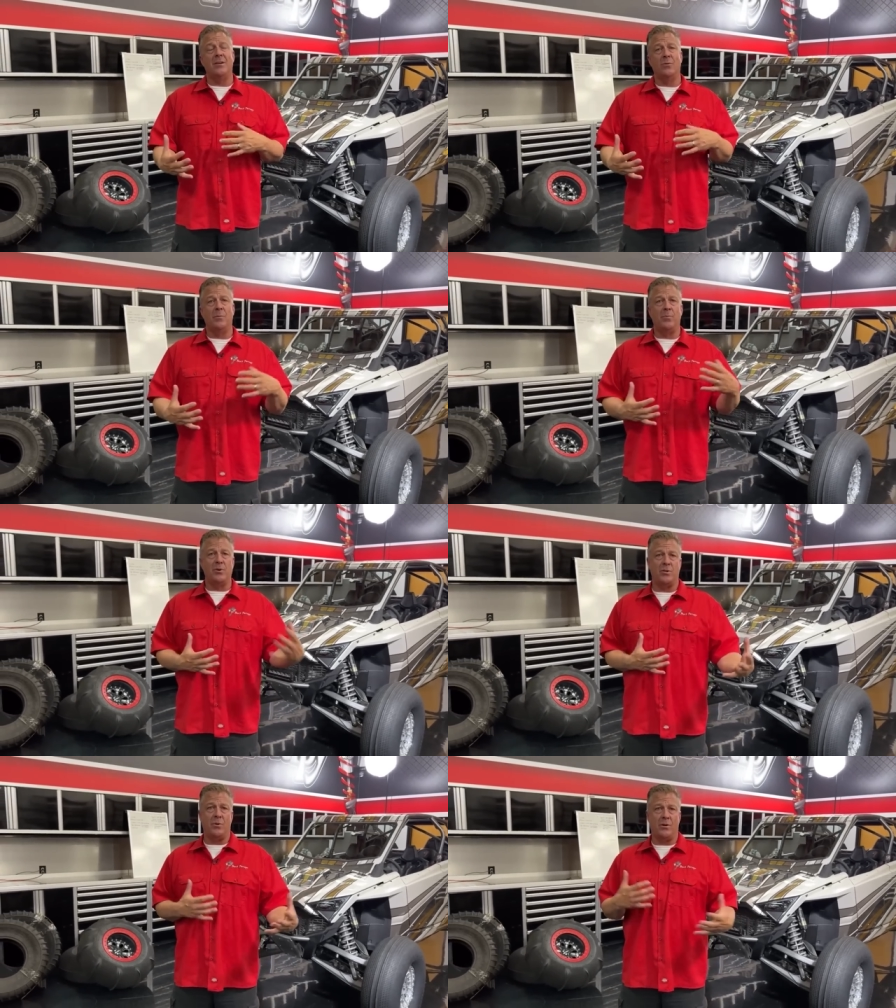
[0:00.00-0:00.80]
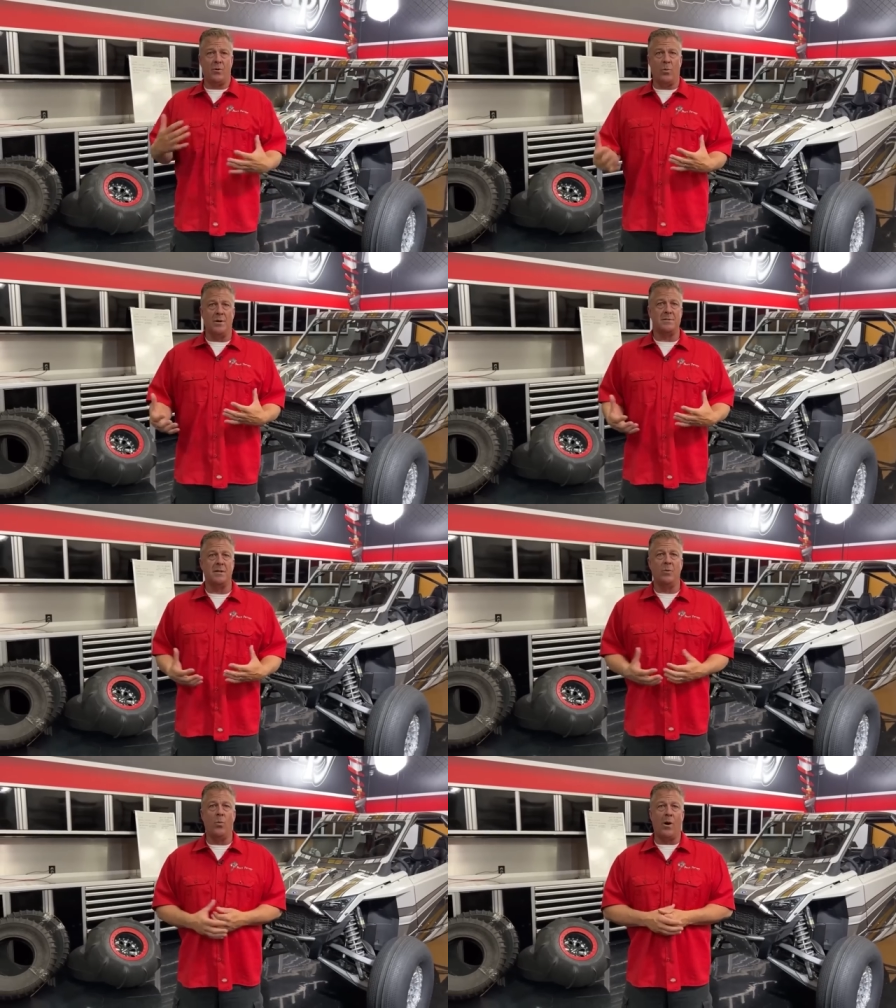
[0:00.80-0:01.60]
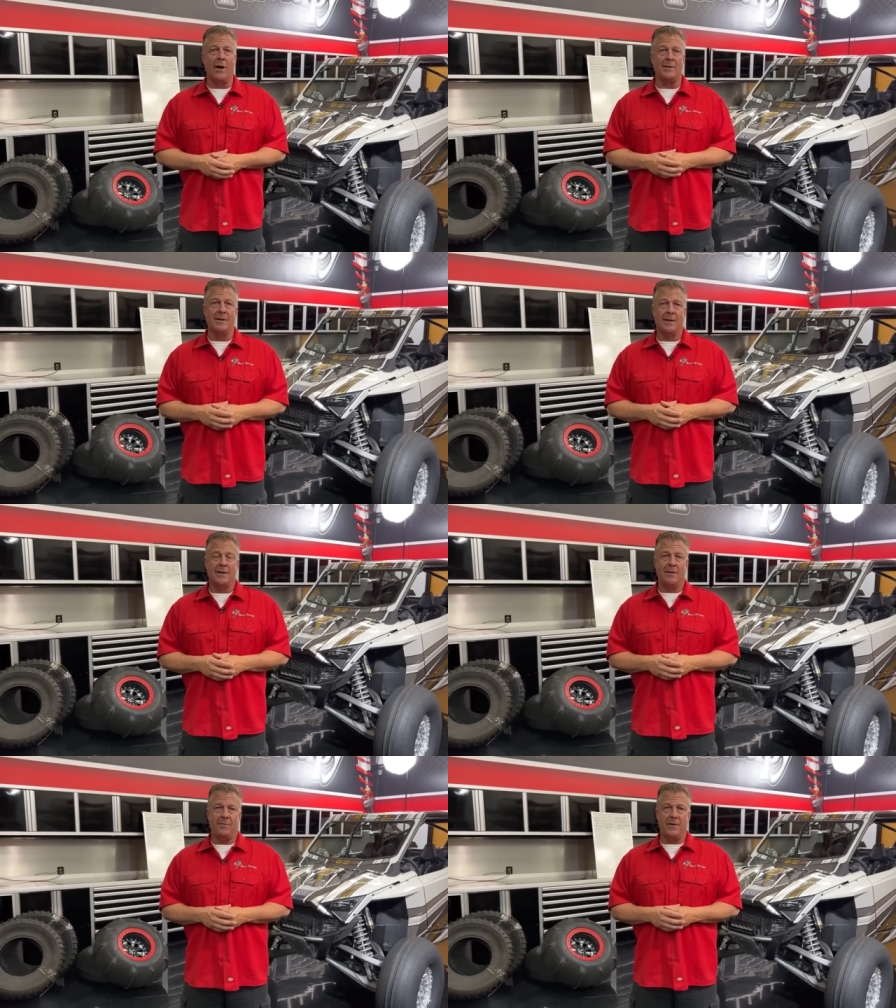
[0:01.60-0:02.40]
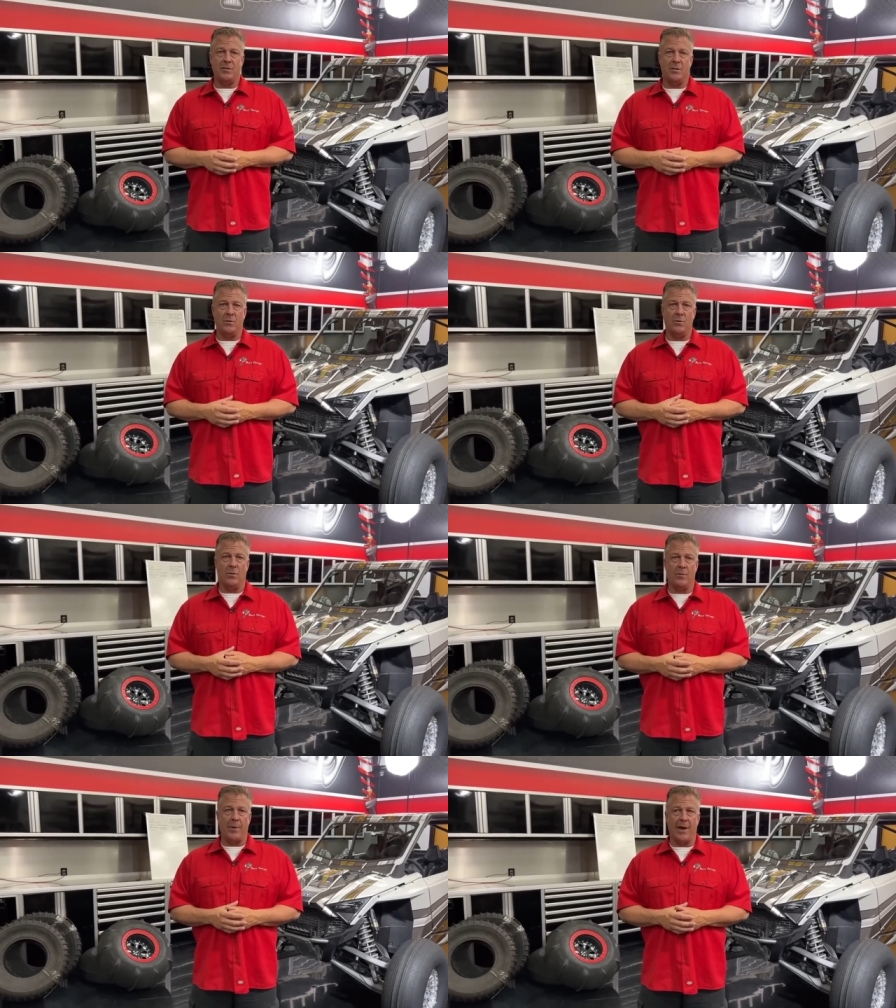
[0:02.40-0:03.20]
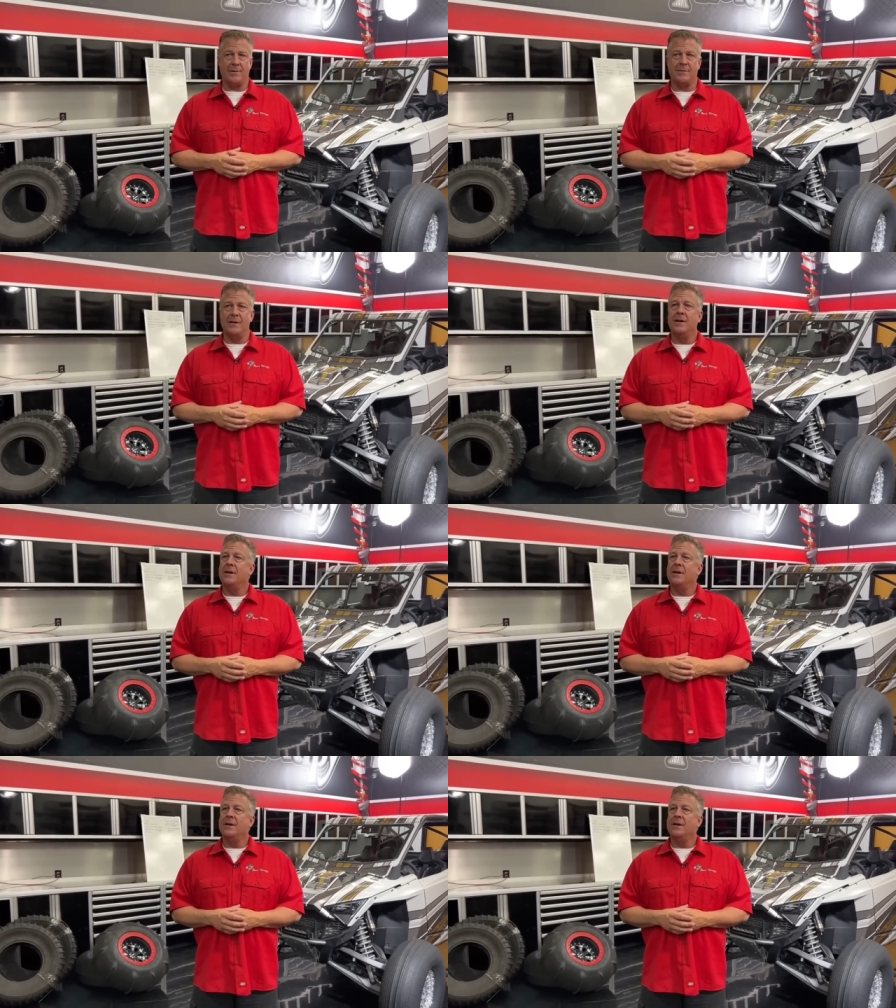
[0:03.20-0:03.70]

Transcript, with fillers: you and push you into the ones that you want that fits you the best.